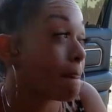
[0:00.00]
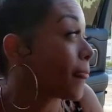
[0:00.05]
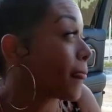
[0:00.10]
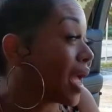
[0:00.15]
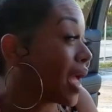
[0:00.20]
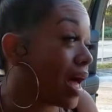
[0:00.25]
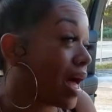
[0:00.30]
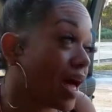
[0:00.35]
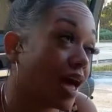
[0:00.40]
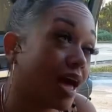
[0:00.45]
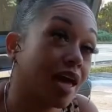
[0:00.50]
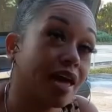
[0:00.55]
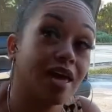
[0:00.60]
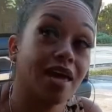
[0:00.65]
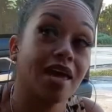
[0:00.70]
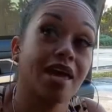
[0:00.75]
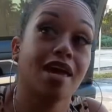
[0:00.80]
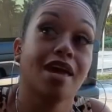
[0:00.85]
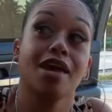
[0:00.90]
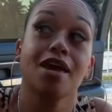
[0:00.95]
I
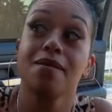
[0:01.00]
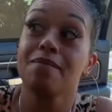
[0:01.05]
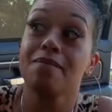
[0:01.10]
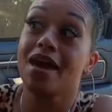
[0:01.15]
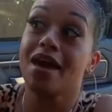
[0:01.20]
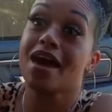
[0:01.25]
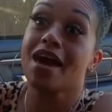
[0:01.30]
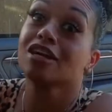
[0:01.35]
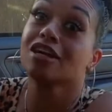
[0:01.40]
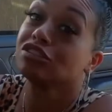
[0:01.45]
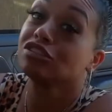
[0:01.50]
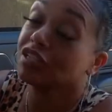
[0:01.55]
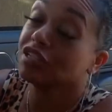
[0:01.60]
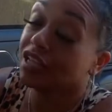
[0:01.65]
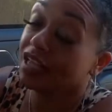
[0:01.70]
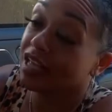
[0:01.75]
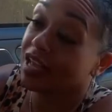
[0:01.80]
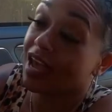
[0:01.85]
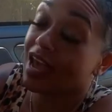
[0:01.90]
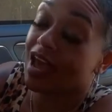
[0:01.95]
am actually
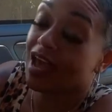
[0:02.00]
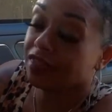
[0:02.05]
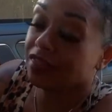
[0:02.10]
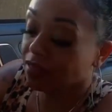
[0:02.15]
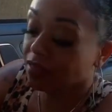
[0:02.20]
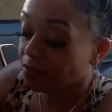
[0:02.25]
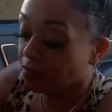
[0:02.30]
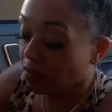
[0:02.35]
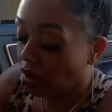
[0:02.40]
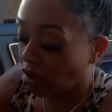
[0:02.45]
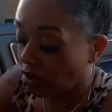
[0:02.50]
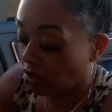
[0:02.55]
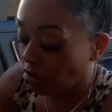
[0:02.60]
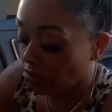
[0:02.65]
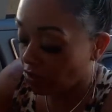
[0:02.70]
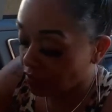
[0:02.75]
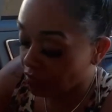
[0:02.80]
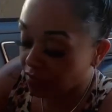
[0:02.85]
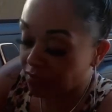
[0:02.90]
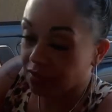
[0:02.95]
at the mall
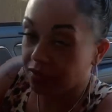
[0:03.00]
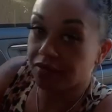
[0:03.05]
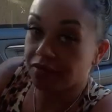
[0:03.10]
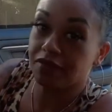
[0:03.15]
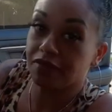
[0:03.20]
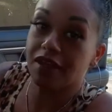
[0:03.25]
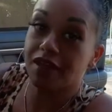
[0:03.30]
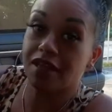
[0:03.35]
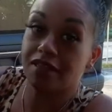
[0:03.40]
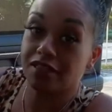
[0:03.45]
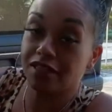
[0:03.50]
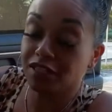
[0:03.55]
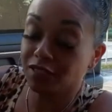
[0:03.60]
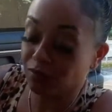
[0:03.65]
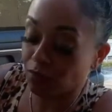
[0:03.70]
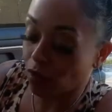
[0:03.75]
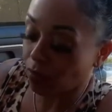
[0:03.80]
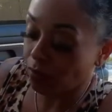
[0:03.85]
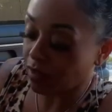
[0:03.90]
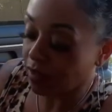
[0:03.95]
at this
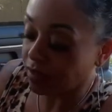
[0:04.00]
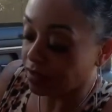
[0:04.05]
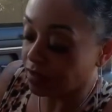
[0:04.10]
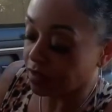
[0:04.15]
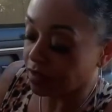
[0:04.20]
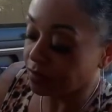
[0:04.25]
moment.